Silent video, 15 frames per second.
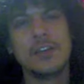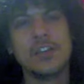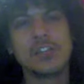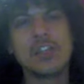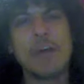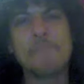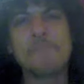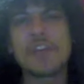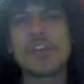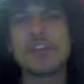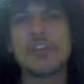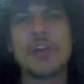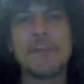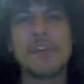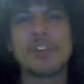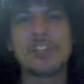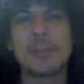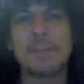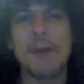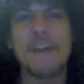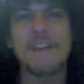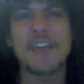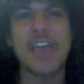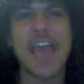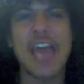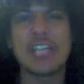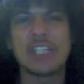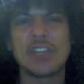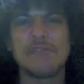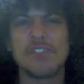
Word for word: Something glimmers upon the edge of